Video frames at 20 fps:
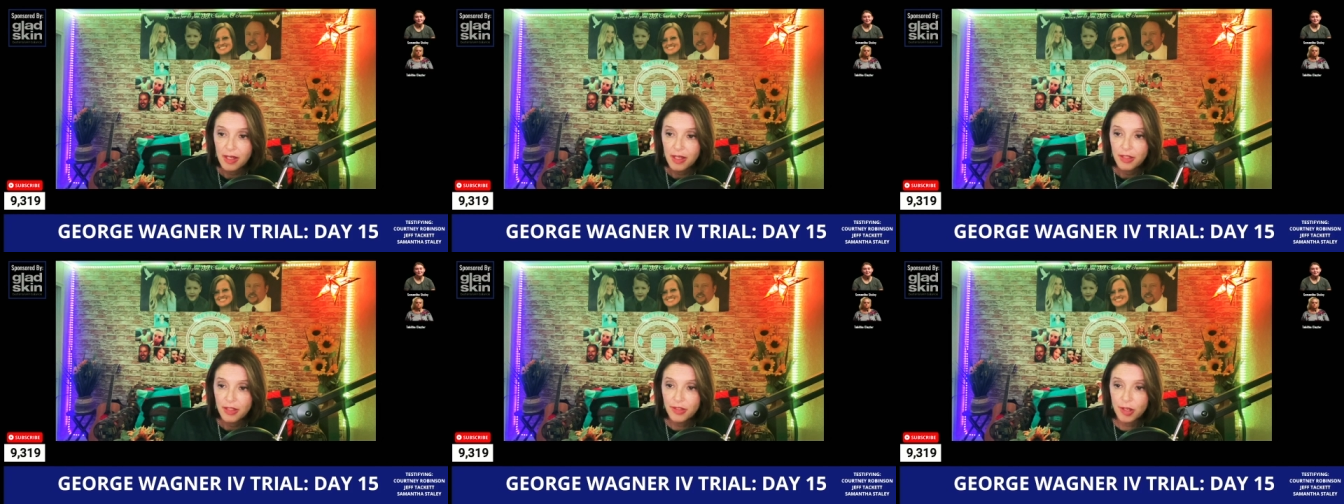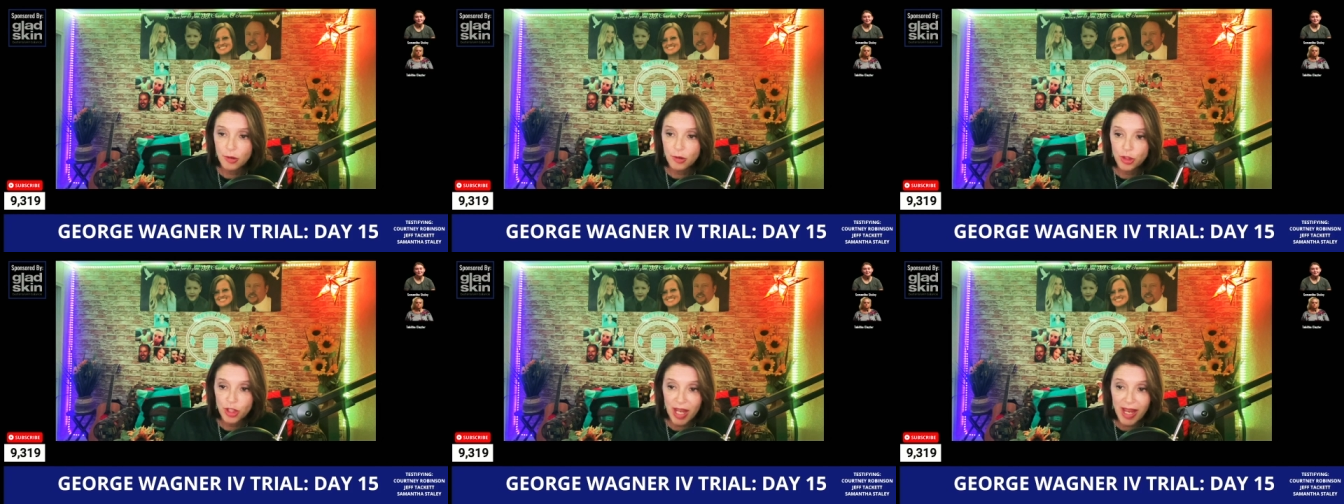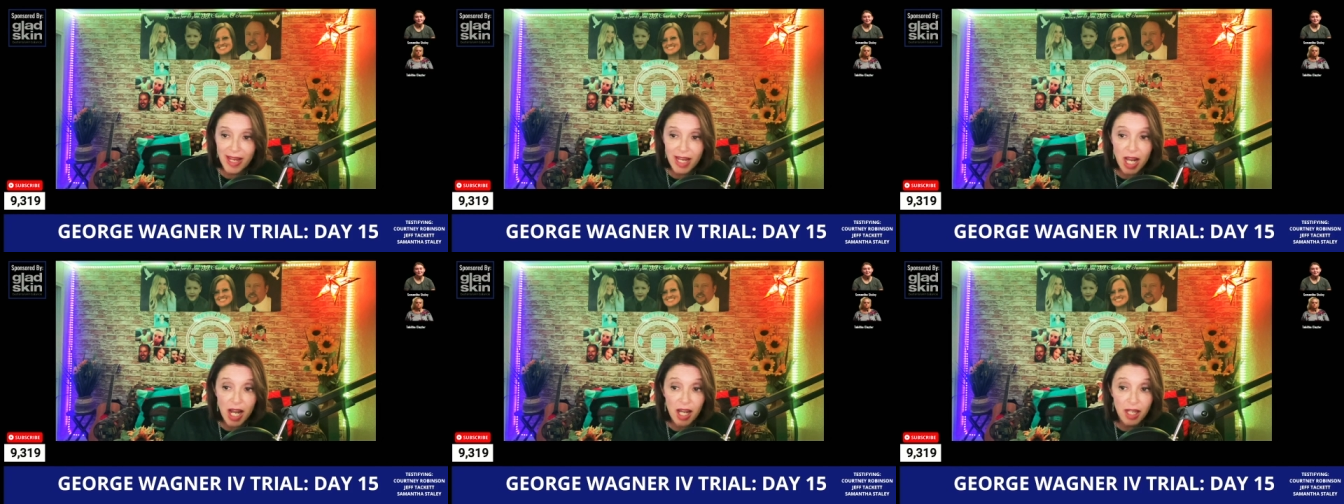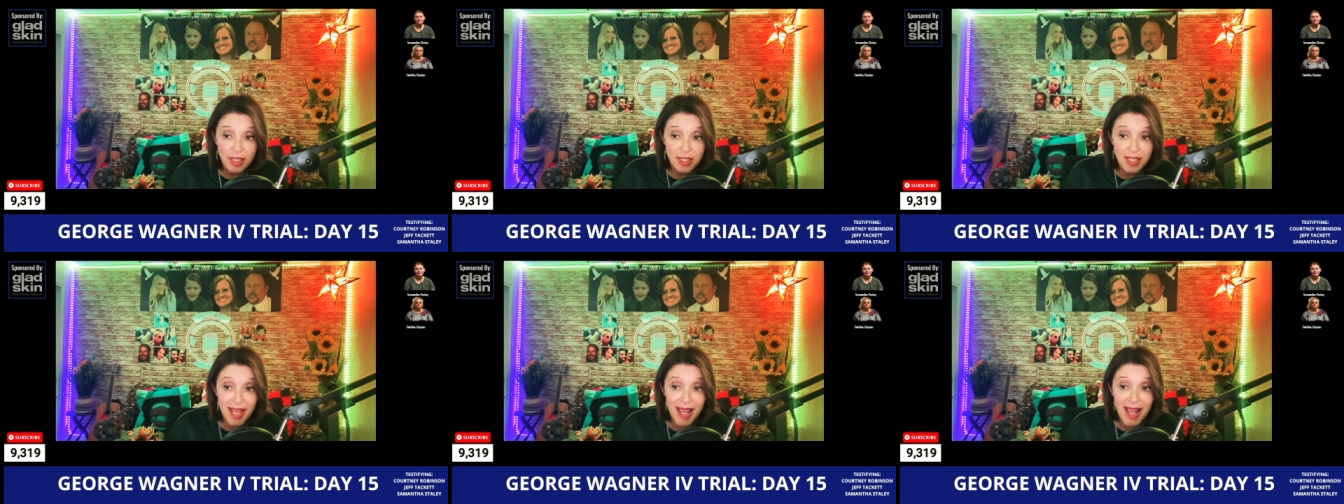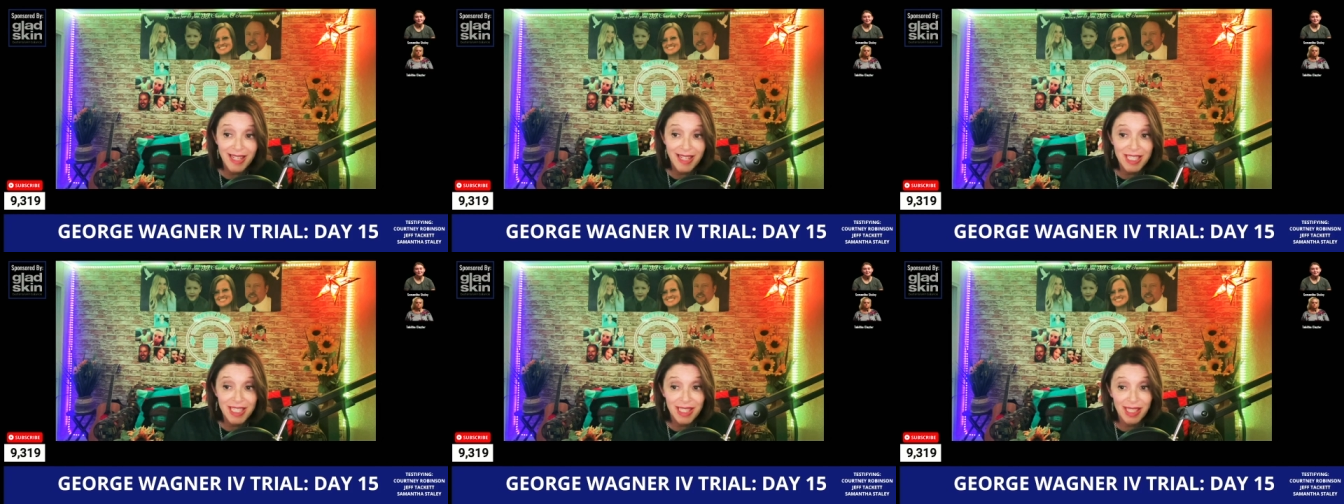So Jake
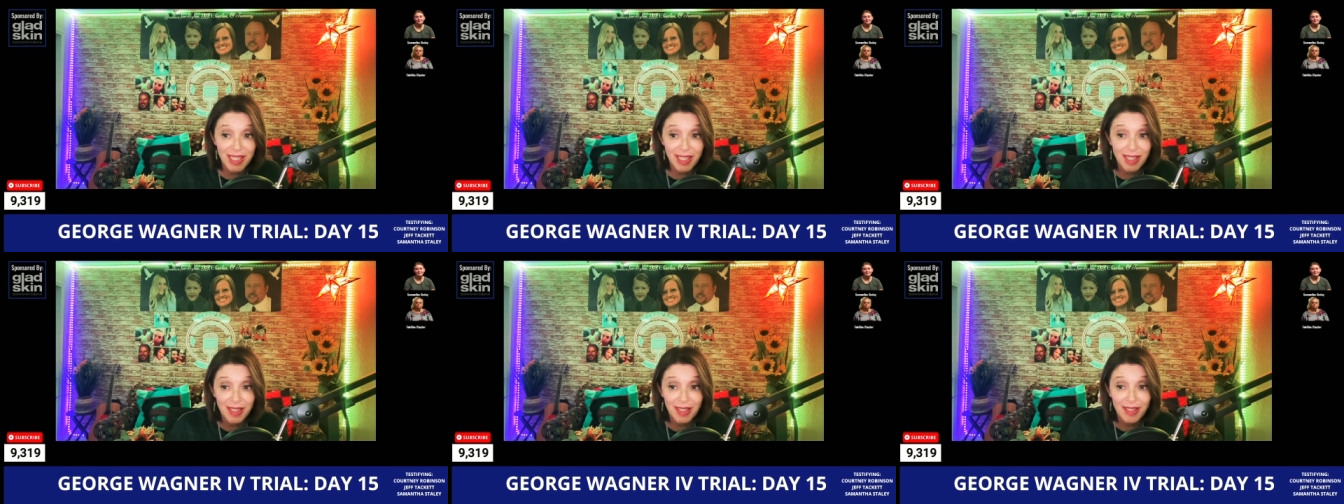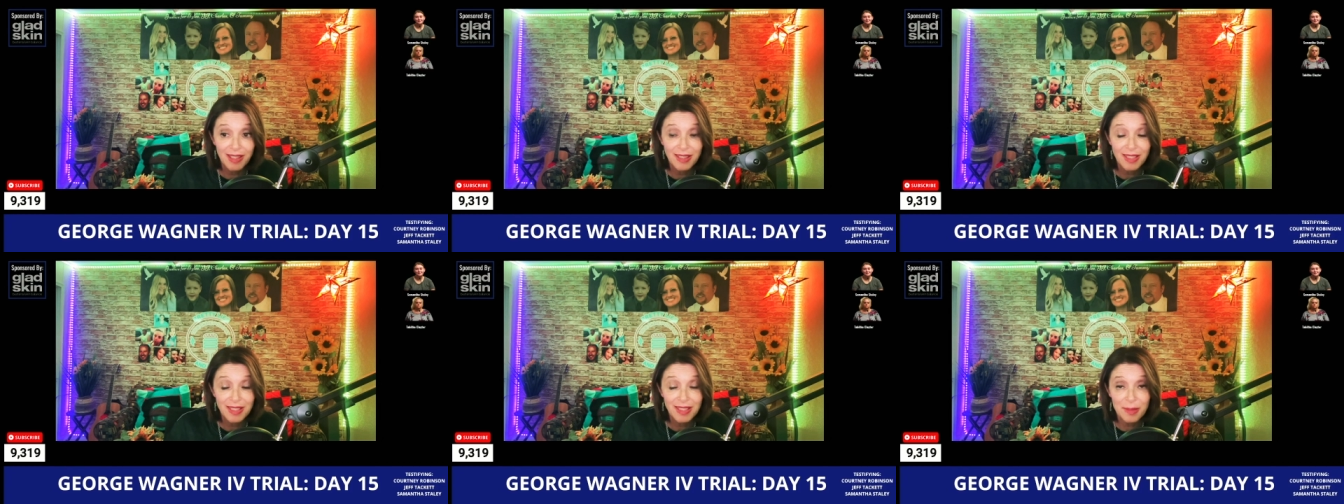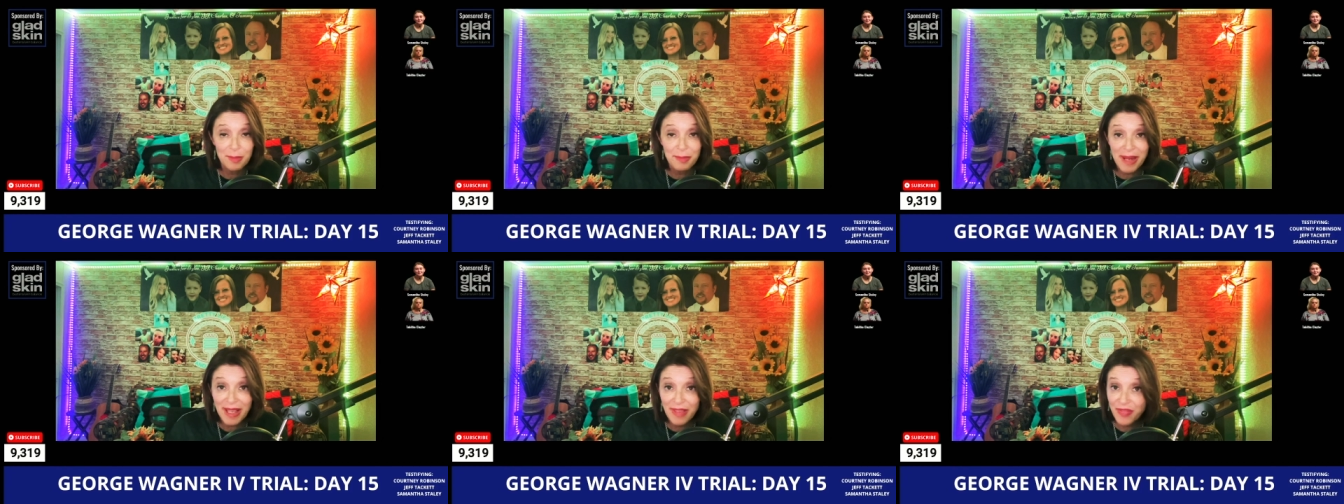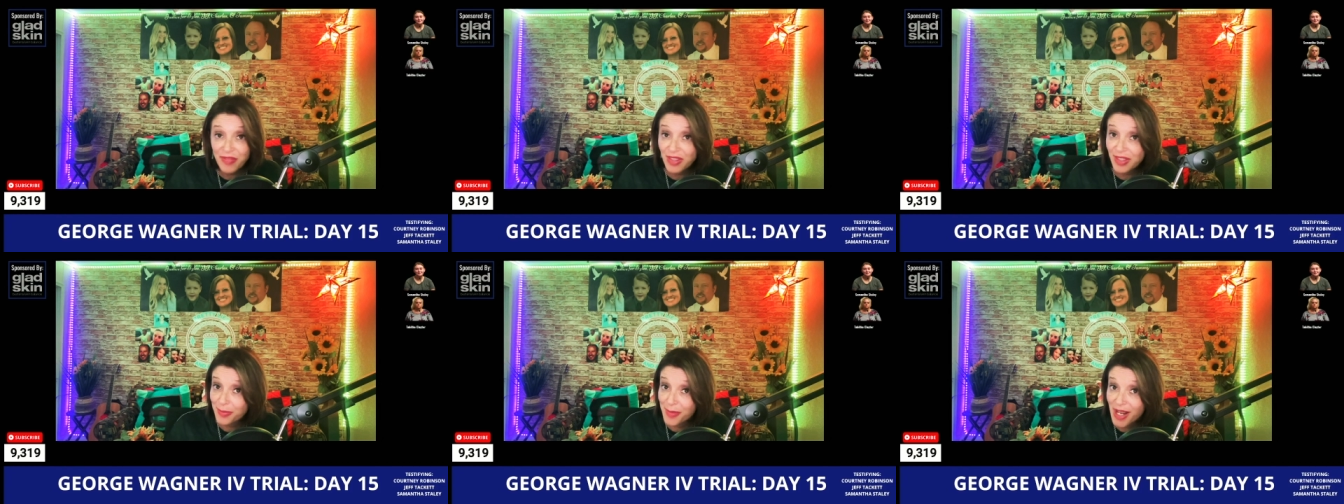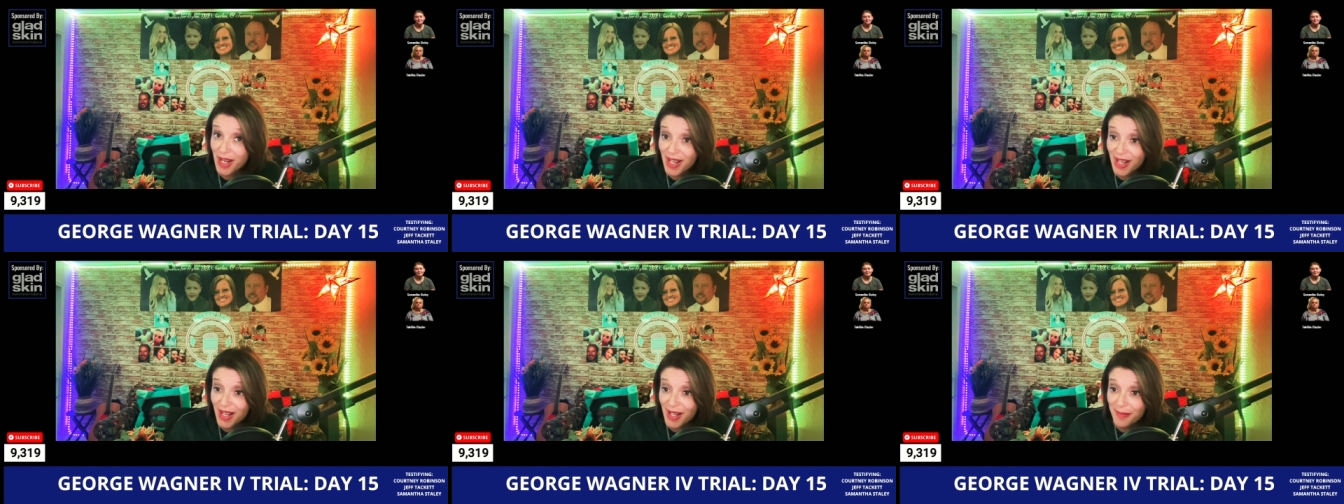contacted Samantha's
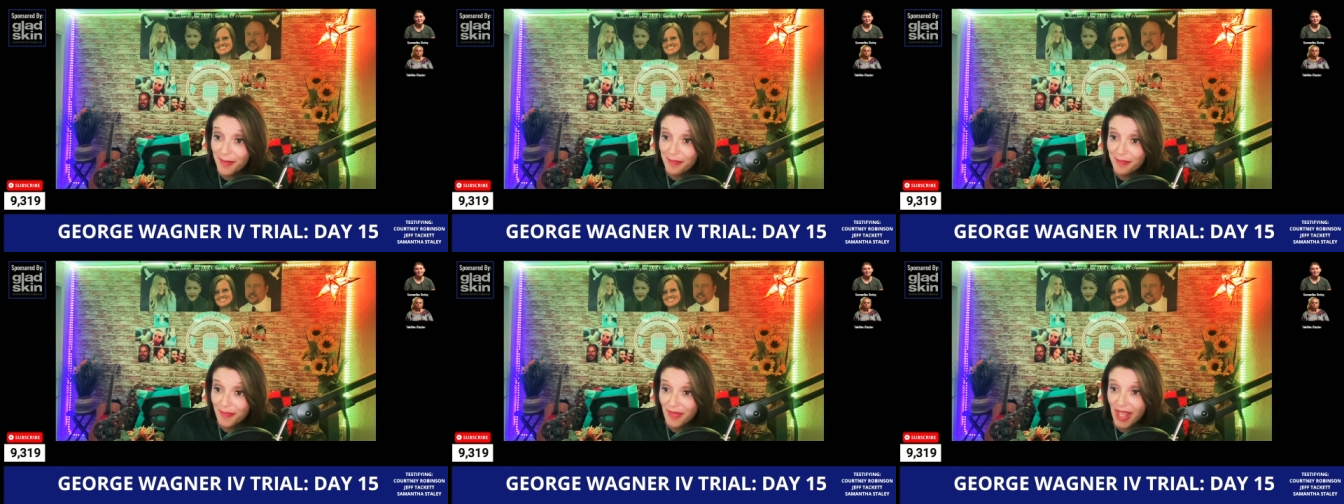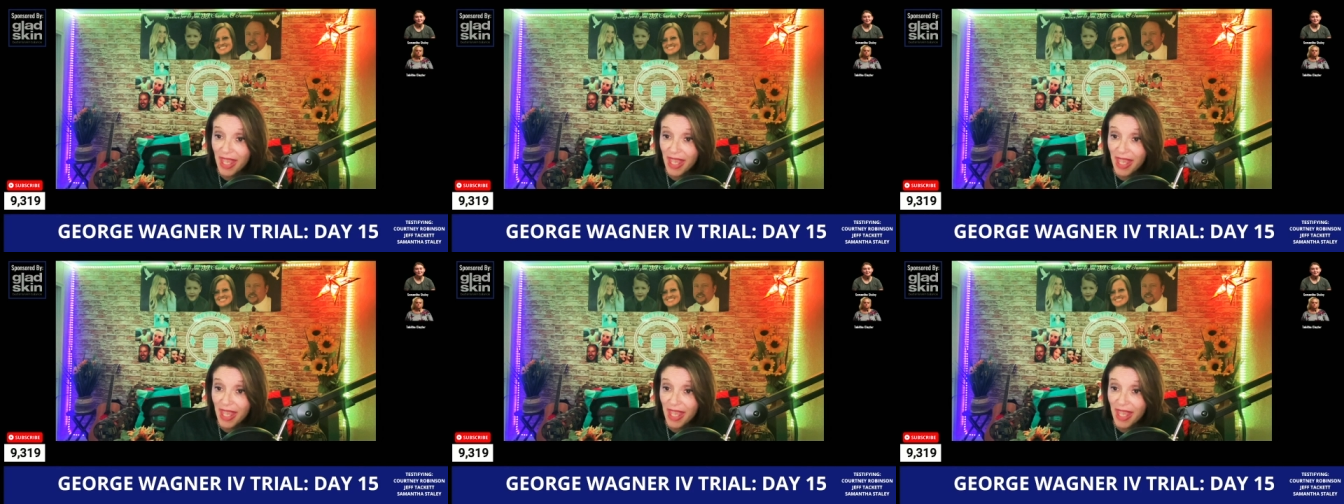mom,